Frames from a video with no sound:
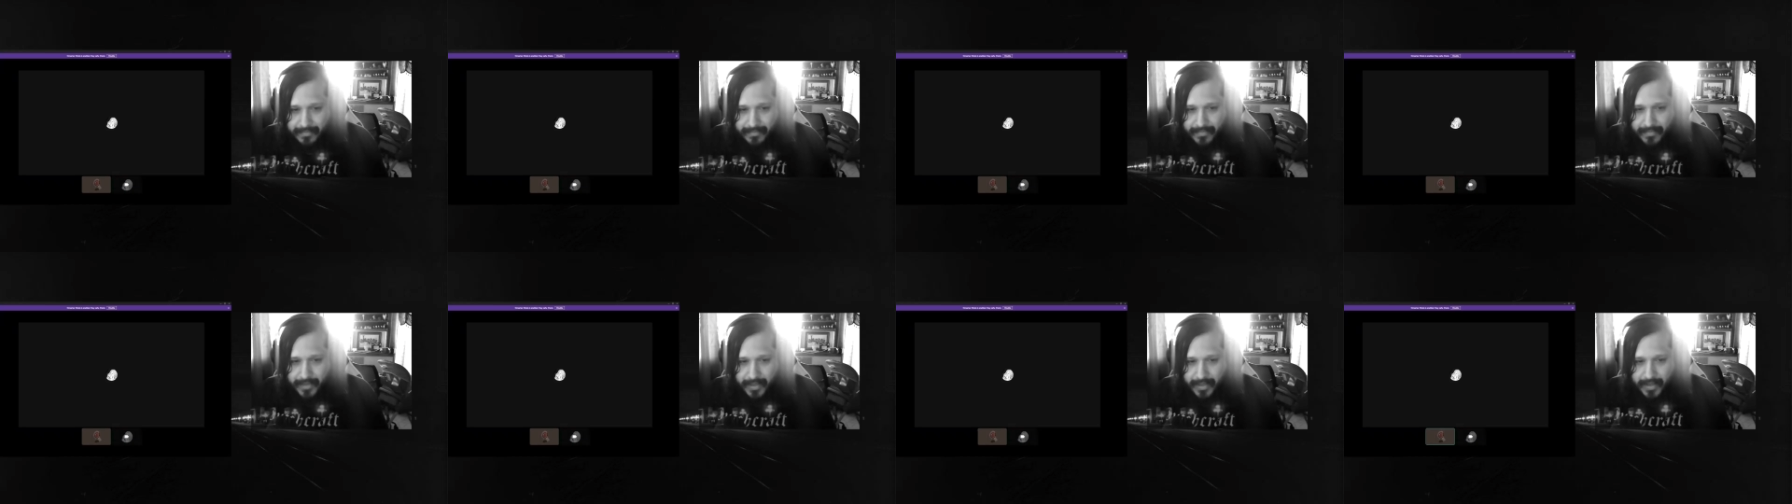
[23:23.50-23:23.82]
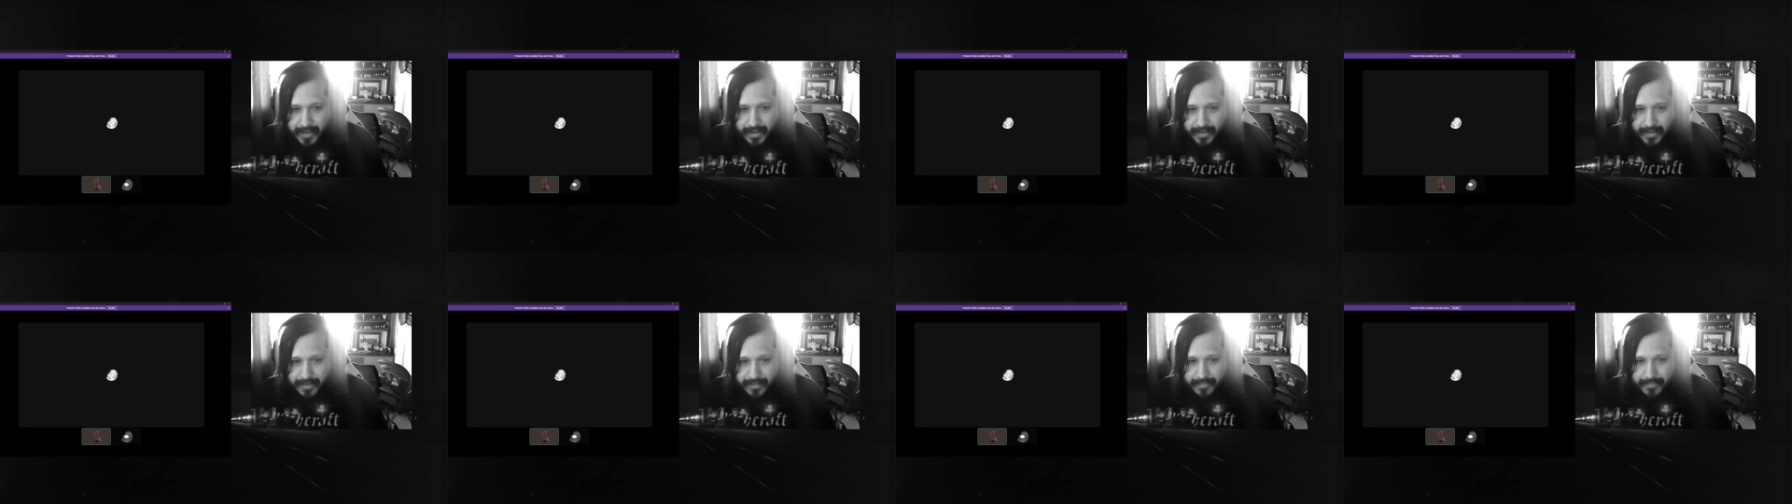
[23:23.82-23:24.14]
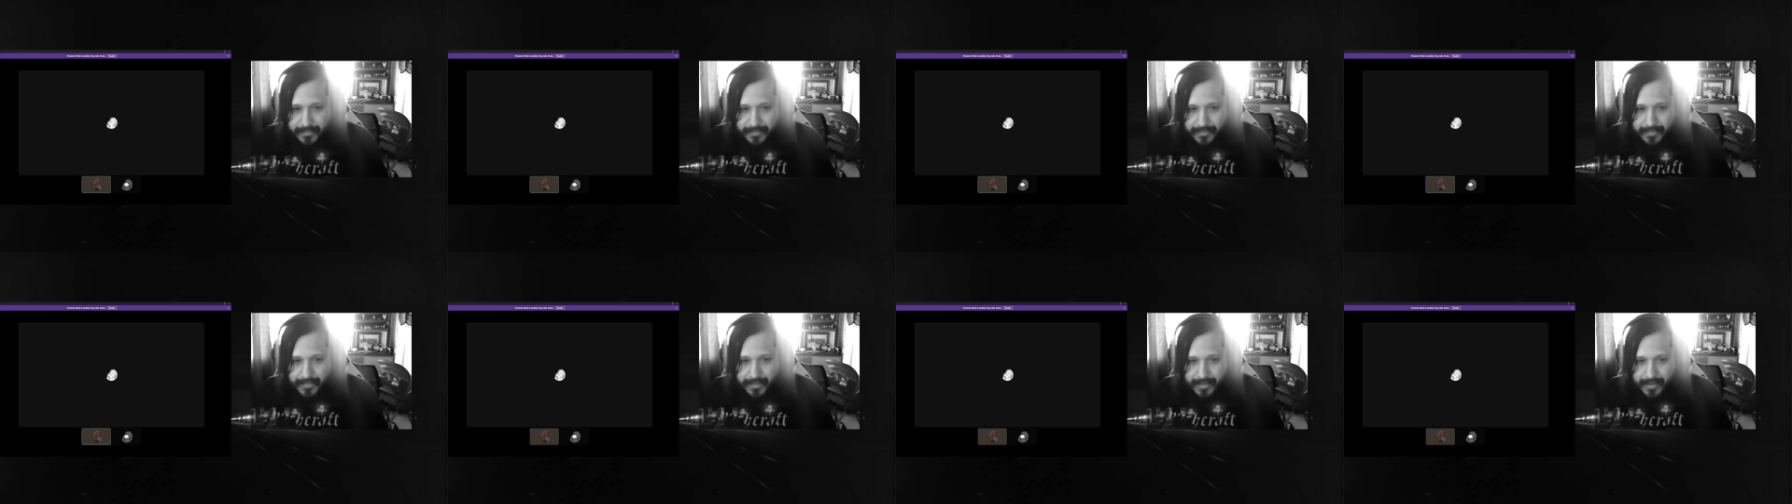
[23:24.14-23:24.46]
Got it.
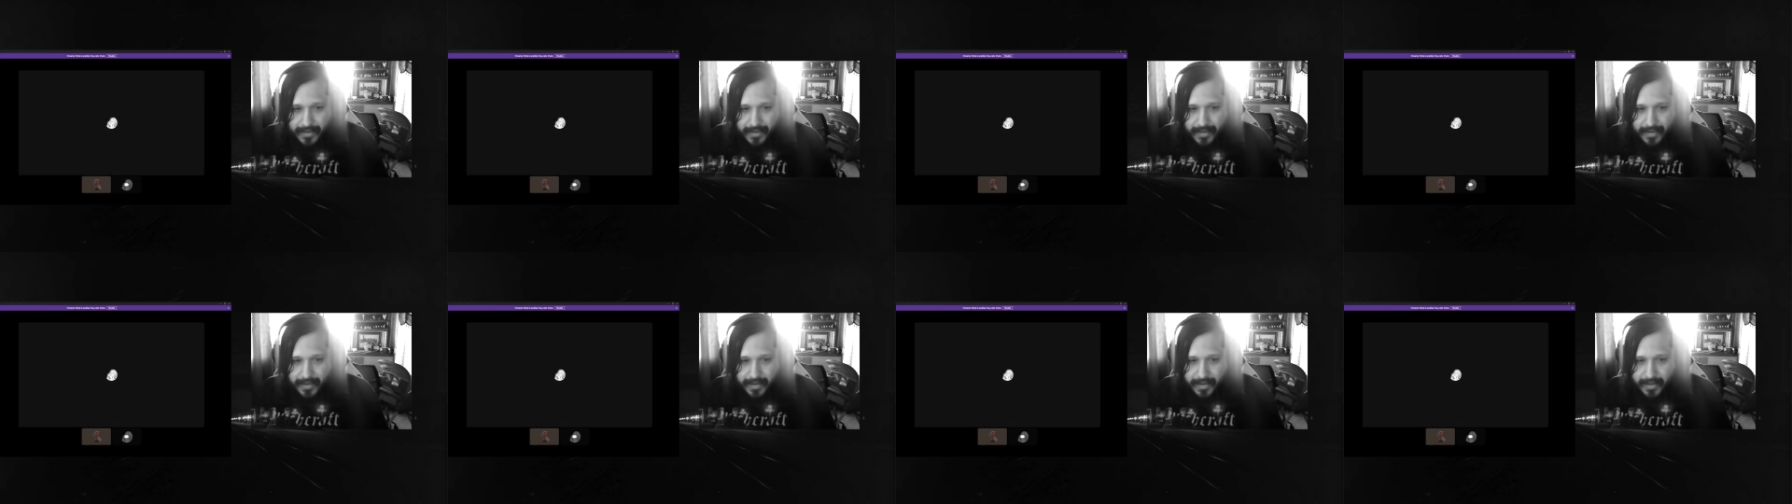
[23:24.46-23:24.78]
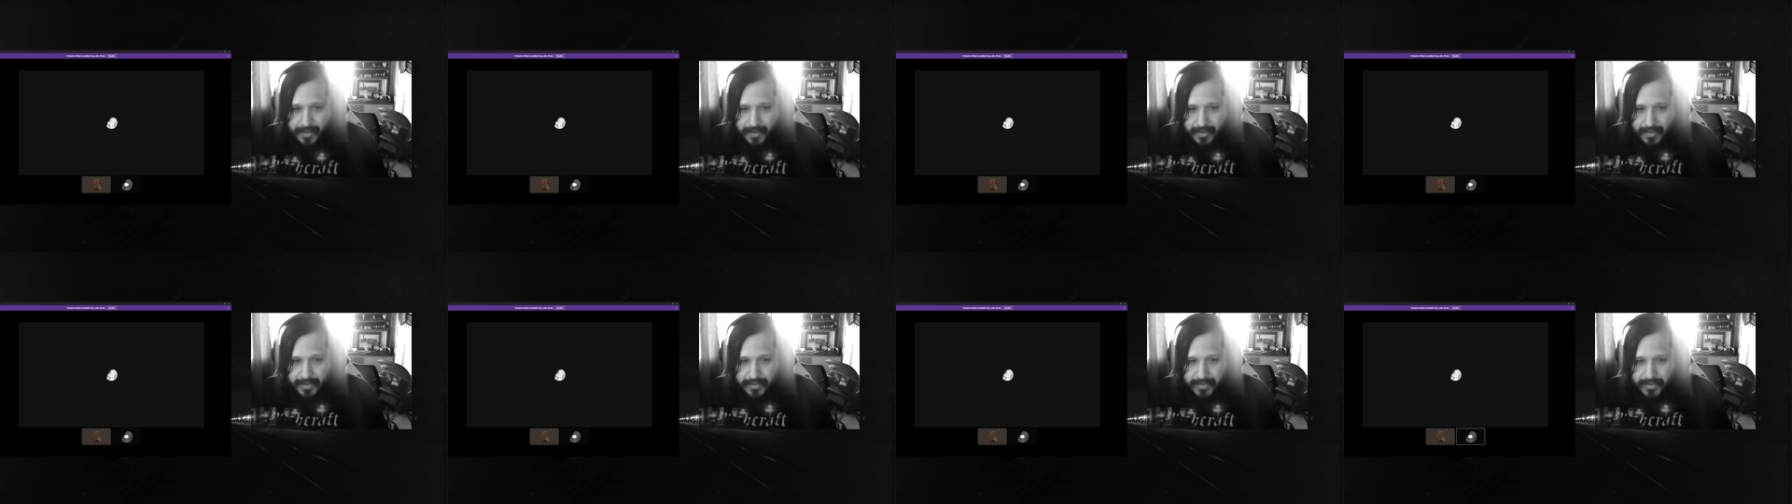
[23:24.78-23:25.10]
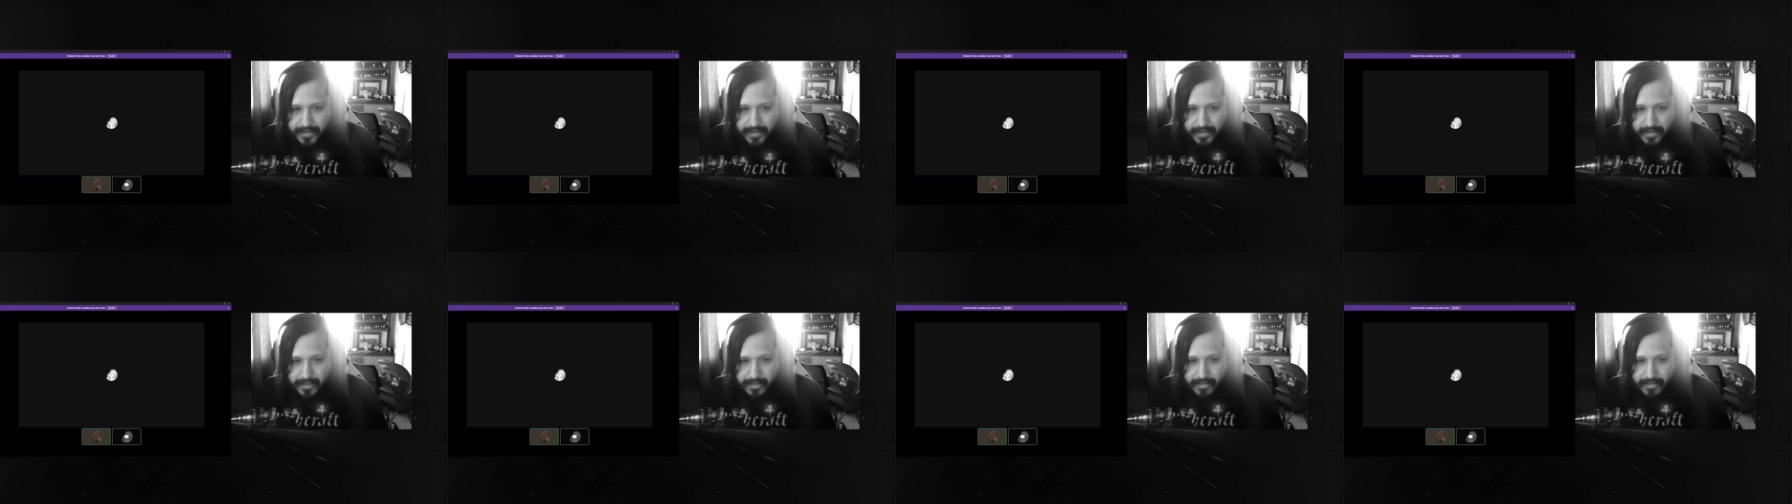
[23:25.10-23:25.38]
Do yeah.